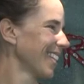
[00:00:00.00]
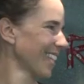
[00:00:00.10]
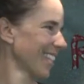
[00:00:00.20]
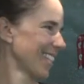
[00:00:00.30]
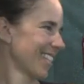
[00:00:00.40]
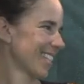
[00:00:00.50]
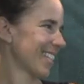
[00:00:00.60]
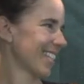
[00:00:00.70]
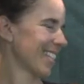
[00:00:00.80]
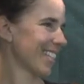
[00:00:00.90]

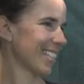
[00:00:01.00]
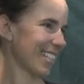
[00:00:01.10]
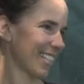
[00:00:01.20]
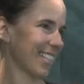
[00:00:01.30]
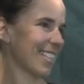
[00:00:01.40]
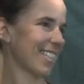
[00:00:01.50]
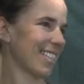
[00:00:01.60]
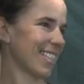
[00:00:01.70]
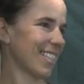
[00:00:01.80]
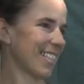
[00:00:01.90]

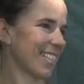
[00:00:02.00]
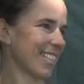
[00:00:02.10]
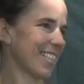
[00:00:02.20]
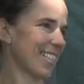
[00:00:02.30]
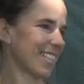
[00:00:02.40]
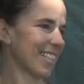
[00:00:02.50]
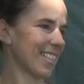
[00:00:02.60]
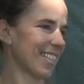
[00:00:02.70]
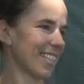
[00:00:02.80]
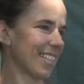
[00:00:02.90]

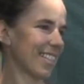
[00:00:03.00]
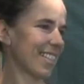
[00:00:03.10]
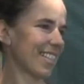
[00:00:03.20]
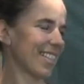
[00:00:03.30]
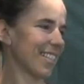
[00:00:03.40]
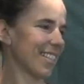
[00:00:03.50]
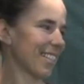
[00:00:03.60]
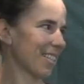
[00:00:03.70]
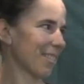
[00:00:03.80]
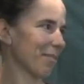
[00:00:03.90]

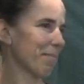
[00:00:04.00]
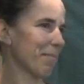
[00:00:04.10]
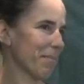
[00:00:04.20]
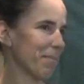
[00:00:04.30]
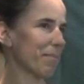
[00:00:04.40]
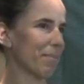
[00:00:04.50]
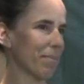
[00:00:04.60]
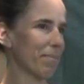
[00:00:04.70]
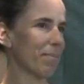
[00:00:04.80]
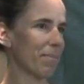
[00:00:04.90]

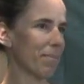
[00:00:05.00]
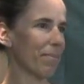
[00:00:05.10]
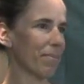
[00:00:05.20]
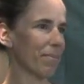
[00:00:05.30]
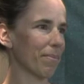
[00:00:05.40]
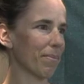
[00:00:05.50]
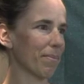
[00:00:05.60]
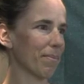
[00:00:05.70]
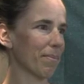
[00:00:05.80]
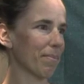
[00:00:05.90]

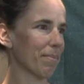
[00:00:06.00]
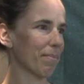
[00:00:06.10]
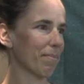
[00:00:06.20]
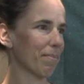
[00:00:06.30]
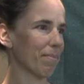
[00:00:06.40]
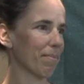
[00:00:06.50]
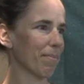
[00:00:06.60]
No words are spoken by the person on screen.